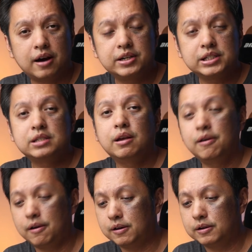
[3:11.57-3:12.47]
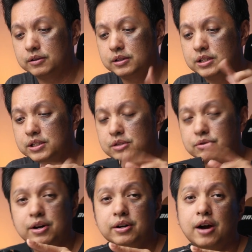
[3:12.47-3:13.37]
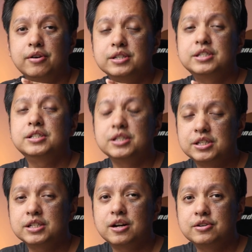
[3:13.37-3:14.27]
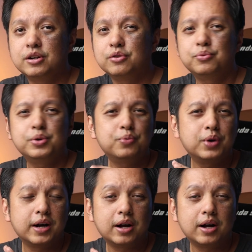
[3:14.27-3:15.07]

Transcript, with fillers: RX, uh, this RX 6600 will work